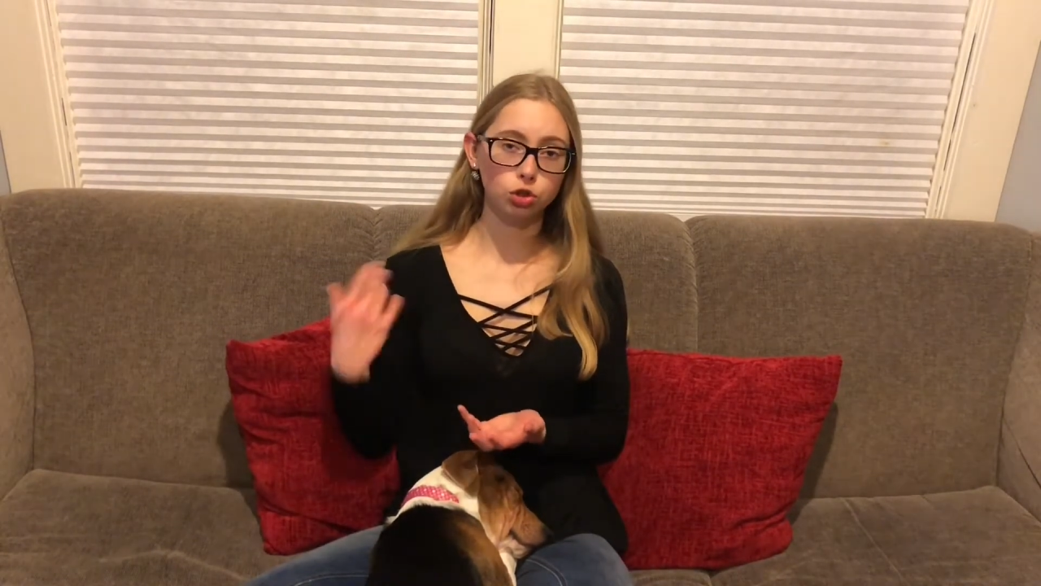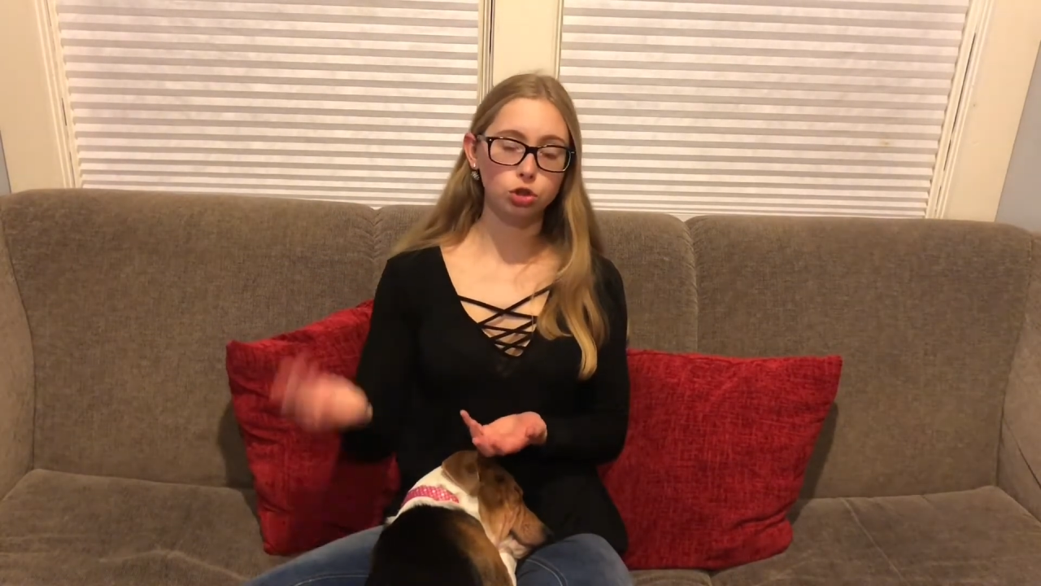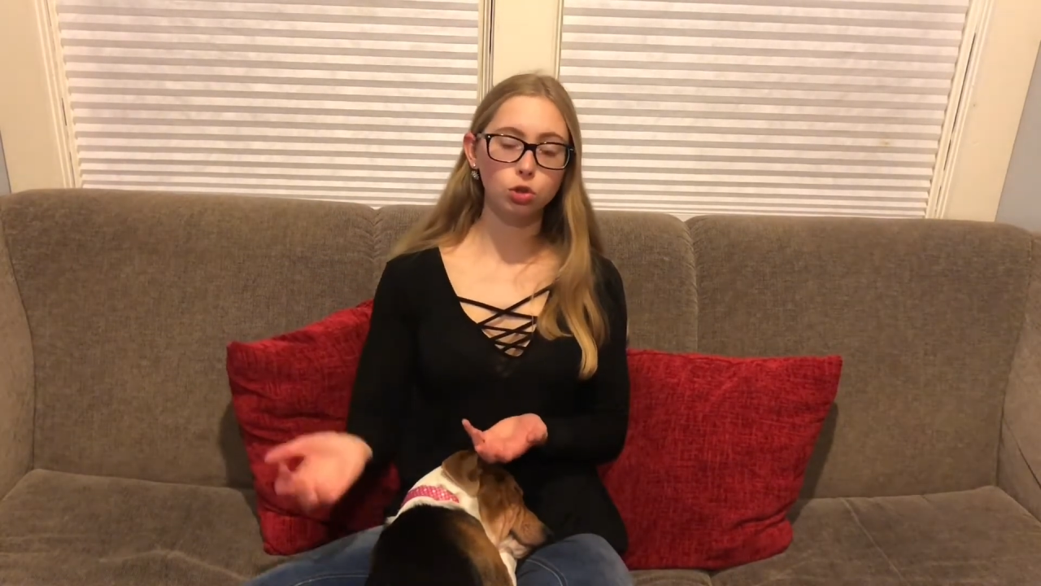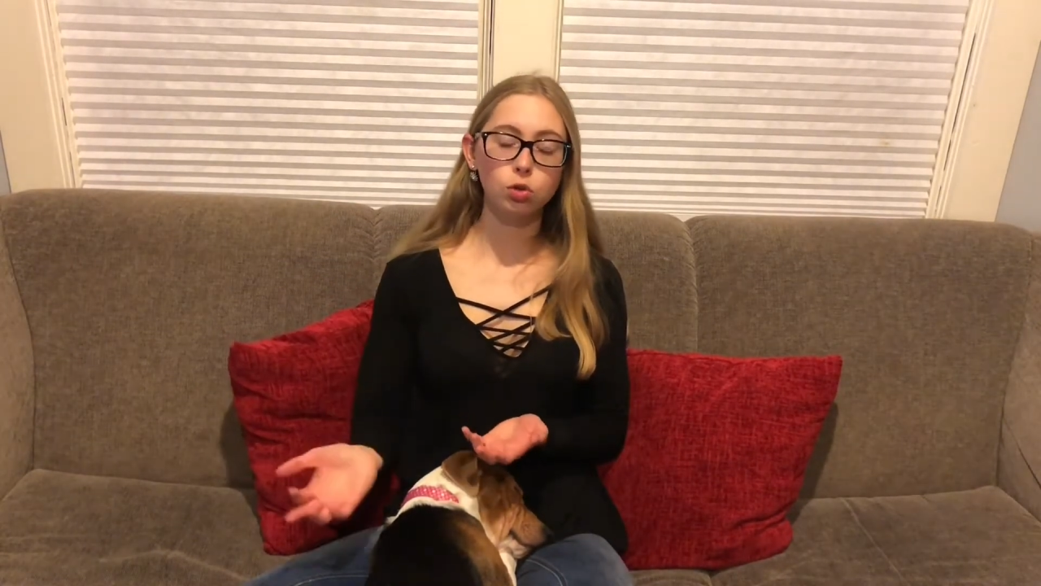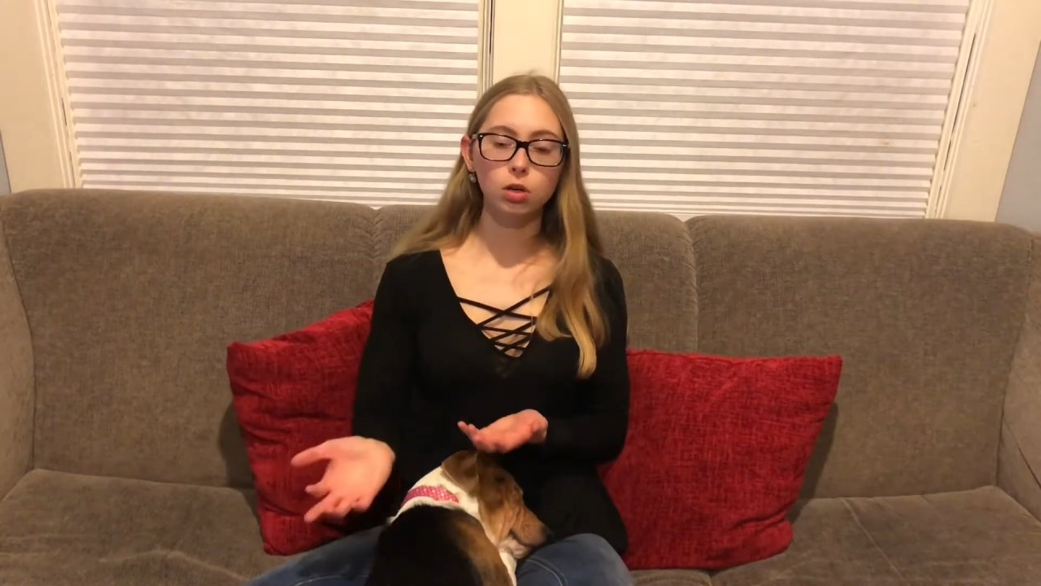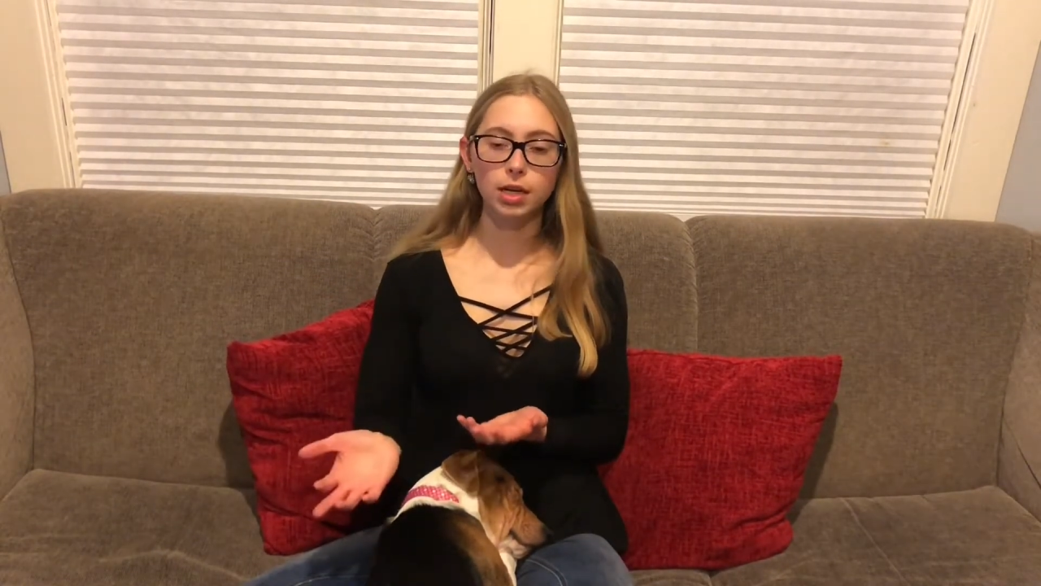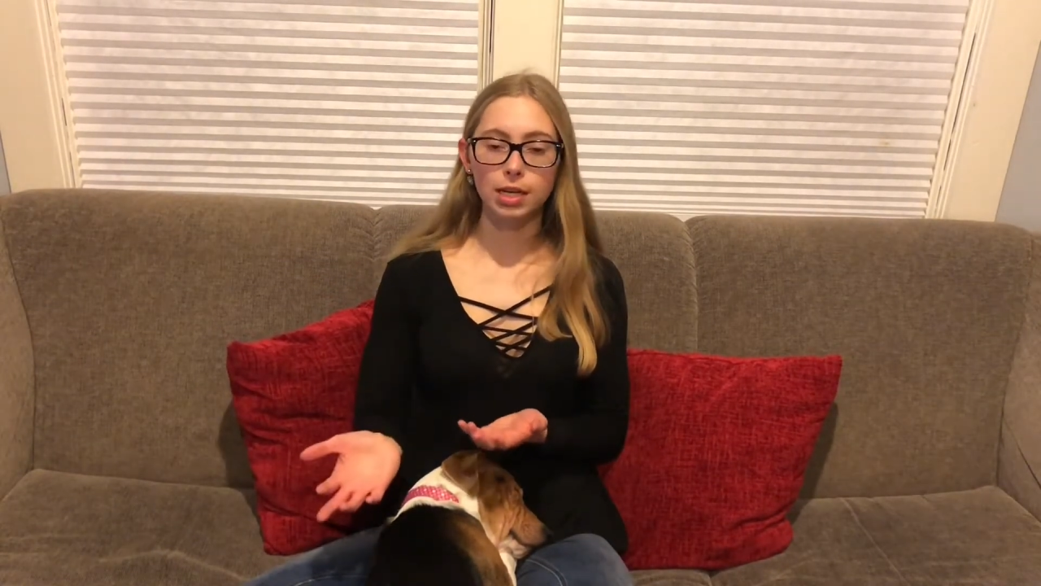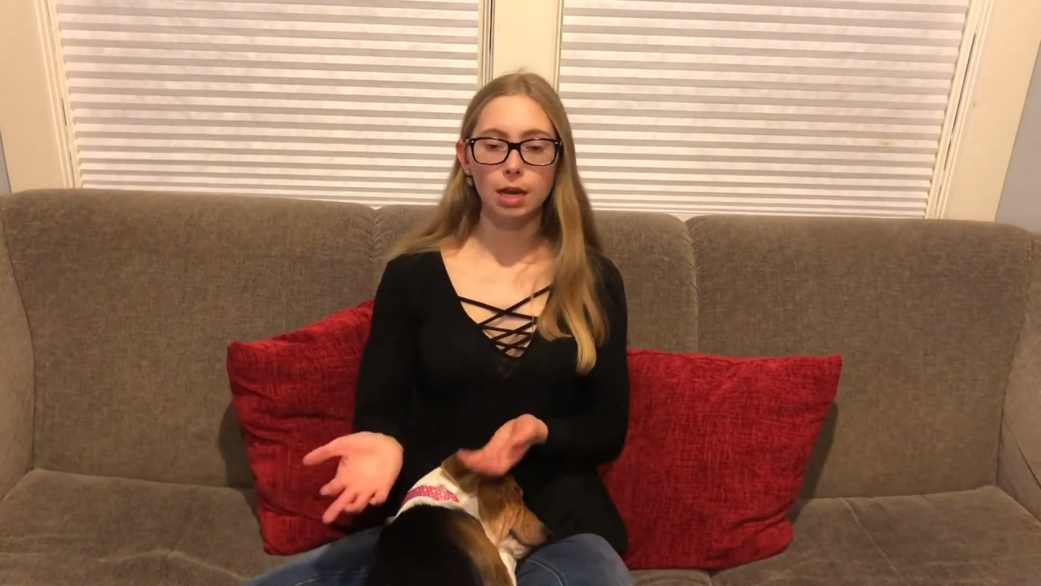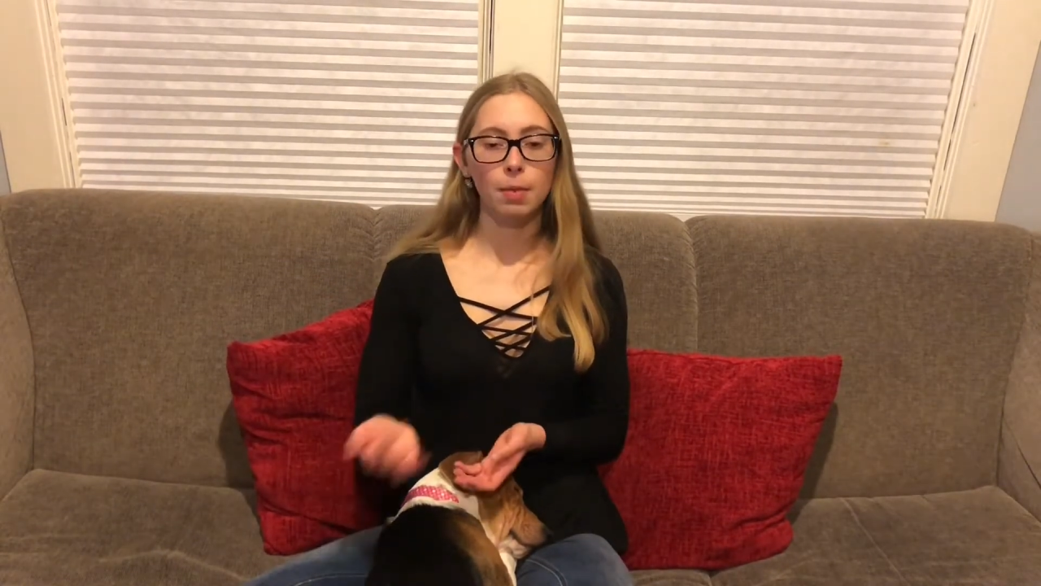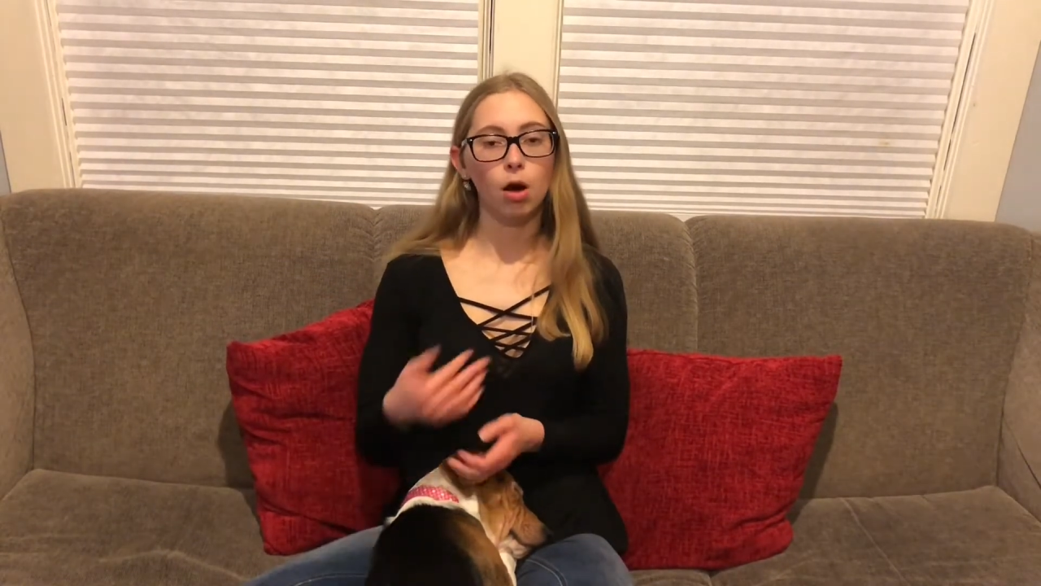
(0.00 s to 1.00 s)

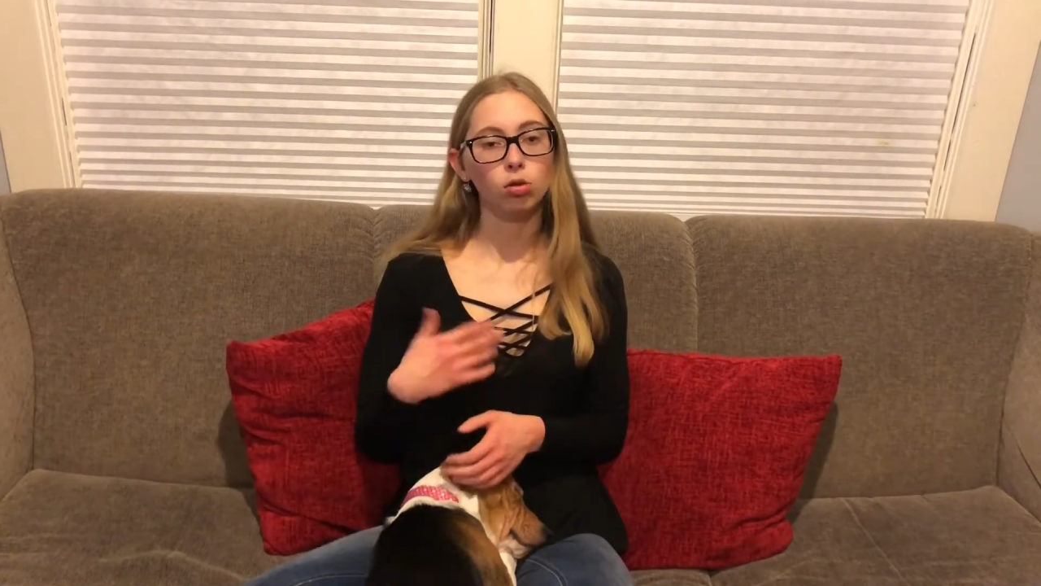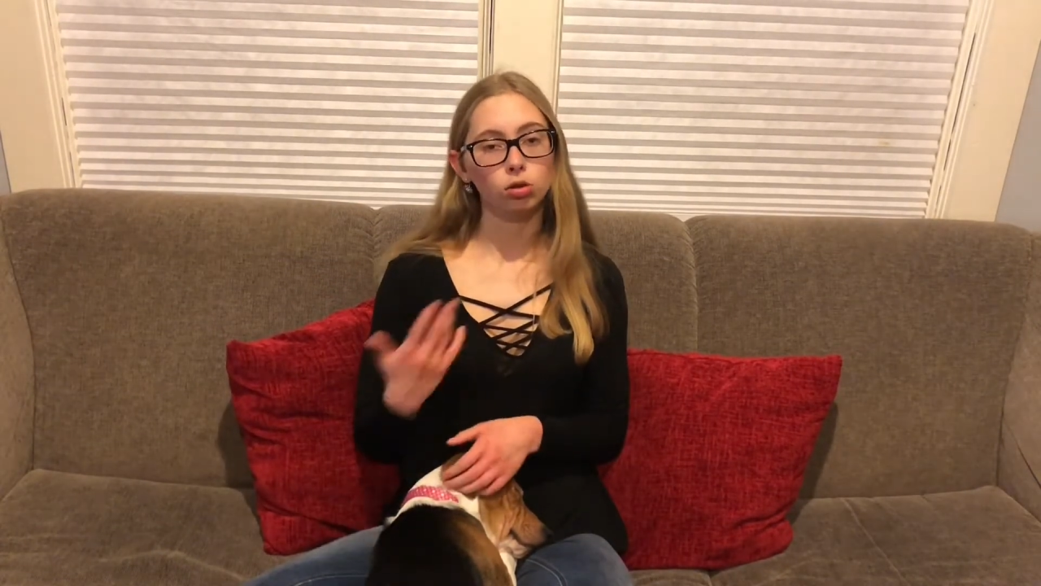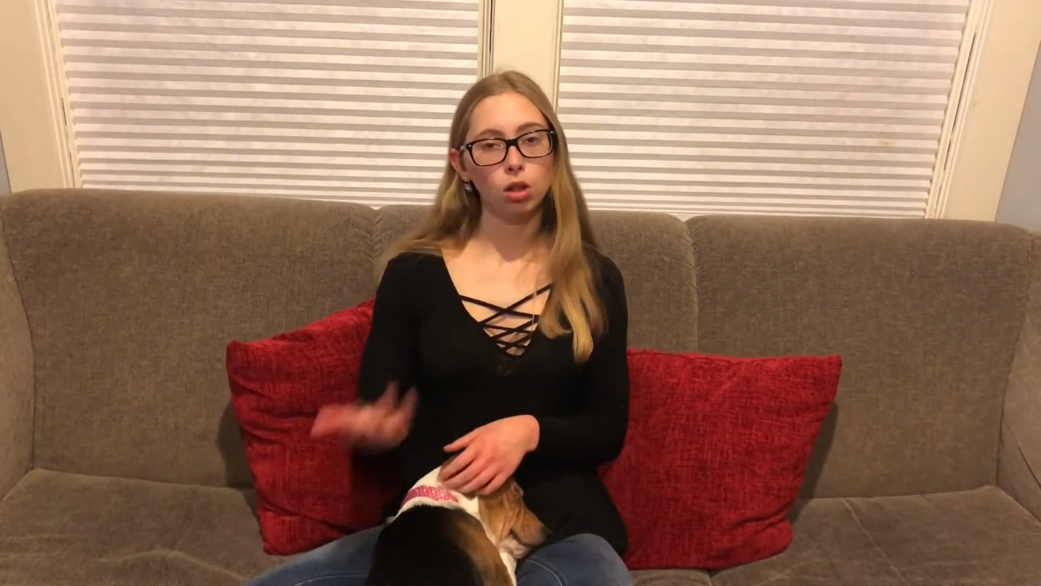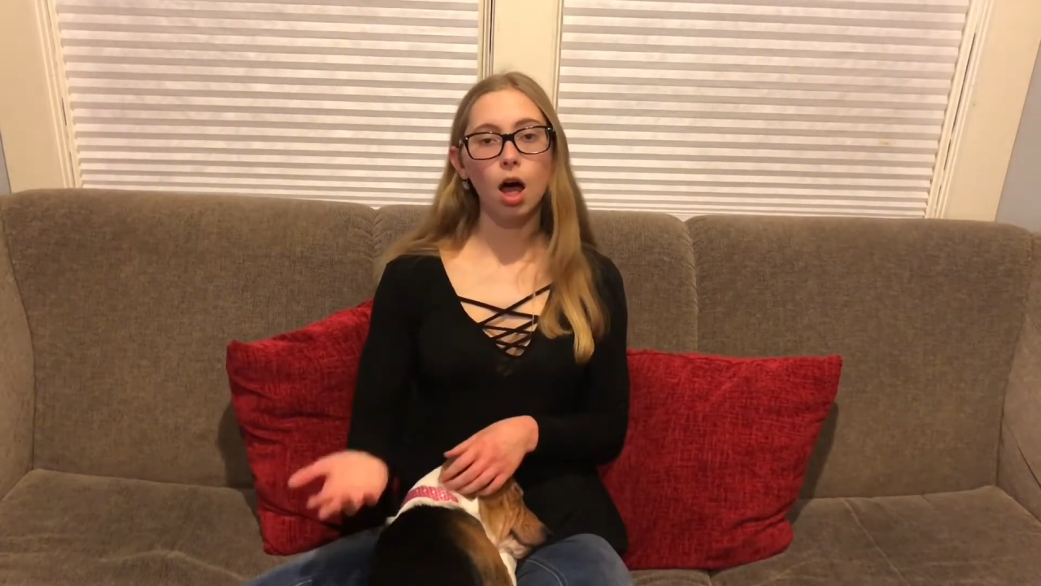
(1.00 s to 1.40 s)
story about